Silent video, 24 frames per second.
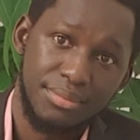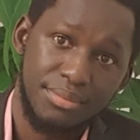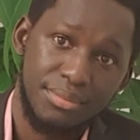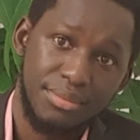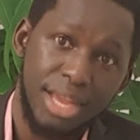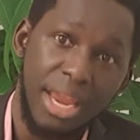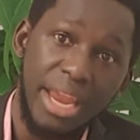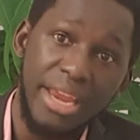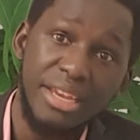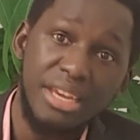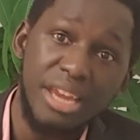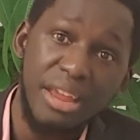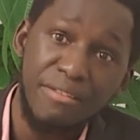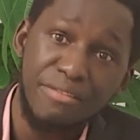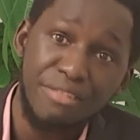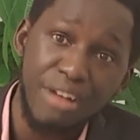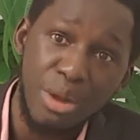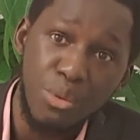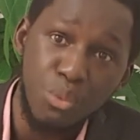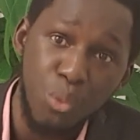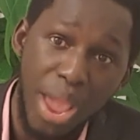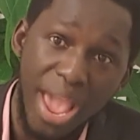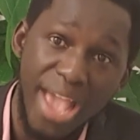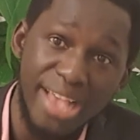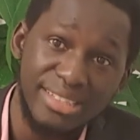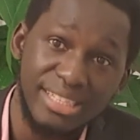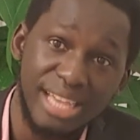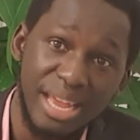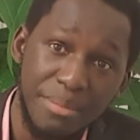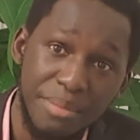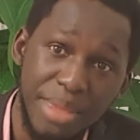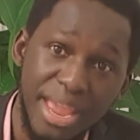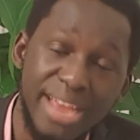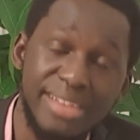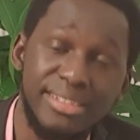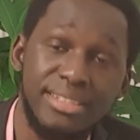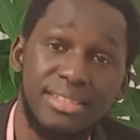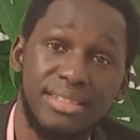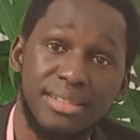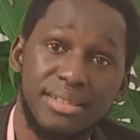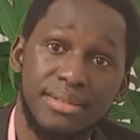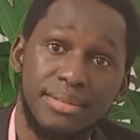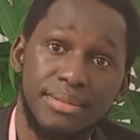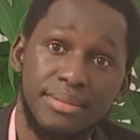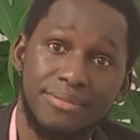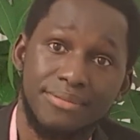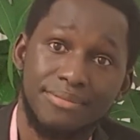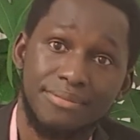in different ways and means.
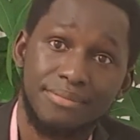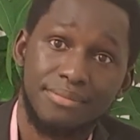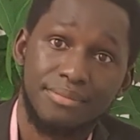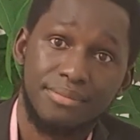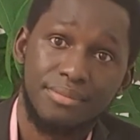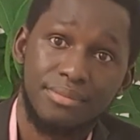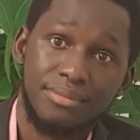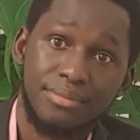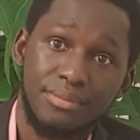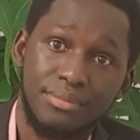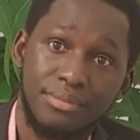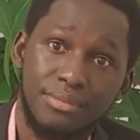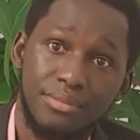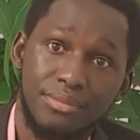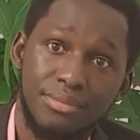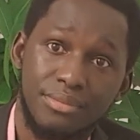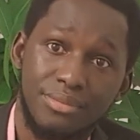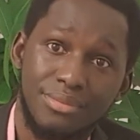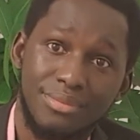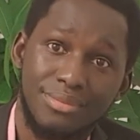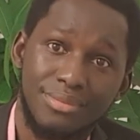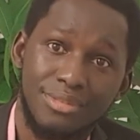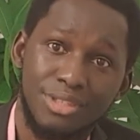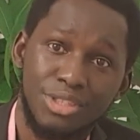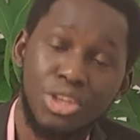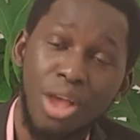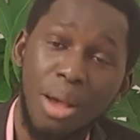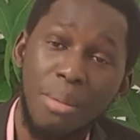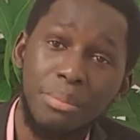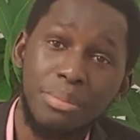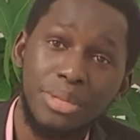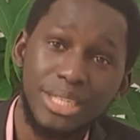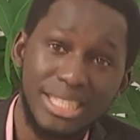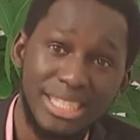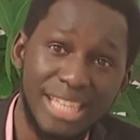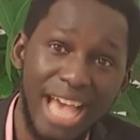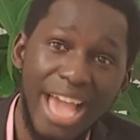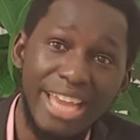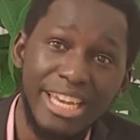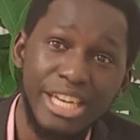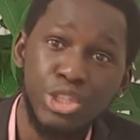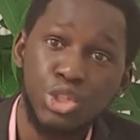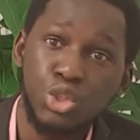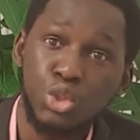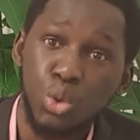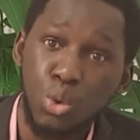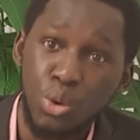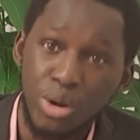Some reciting
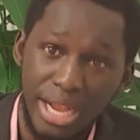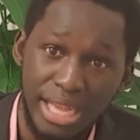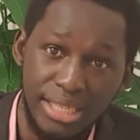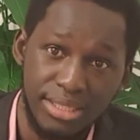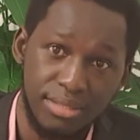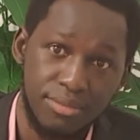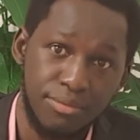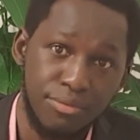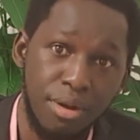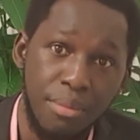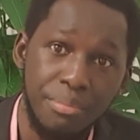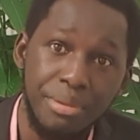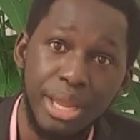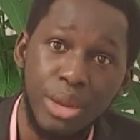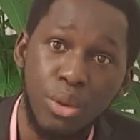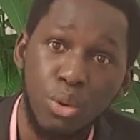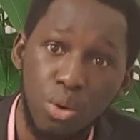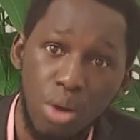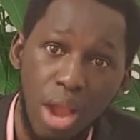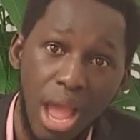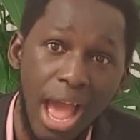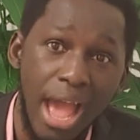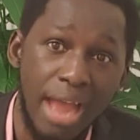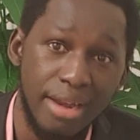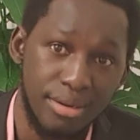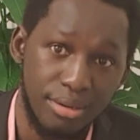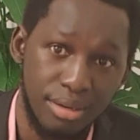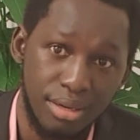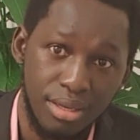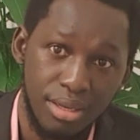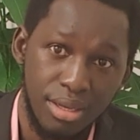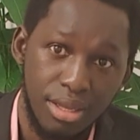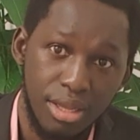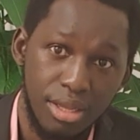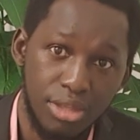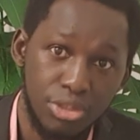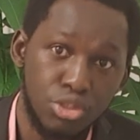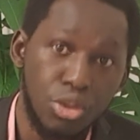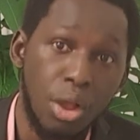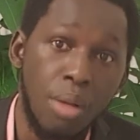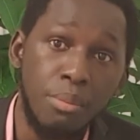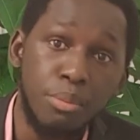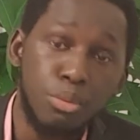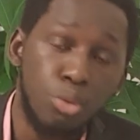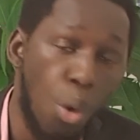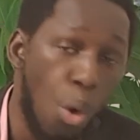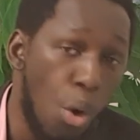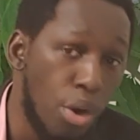surahs from the Quran, some
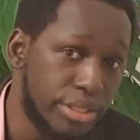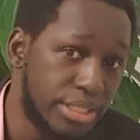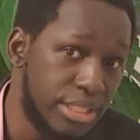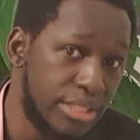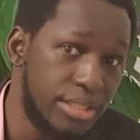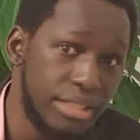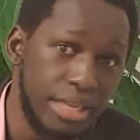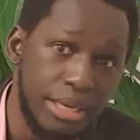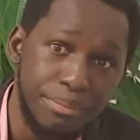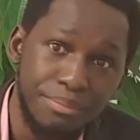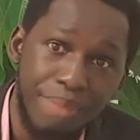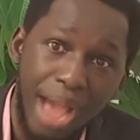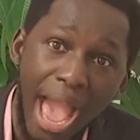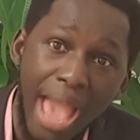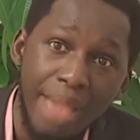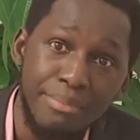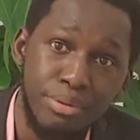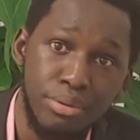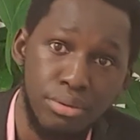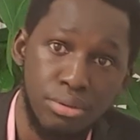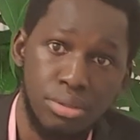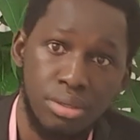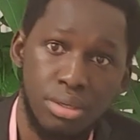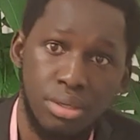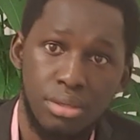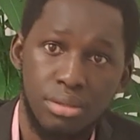quoting Bible.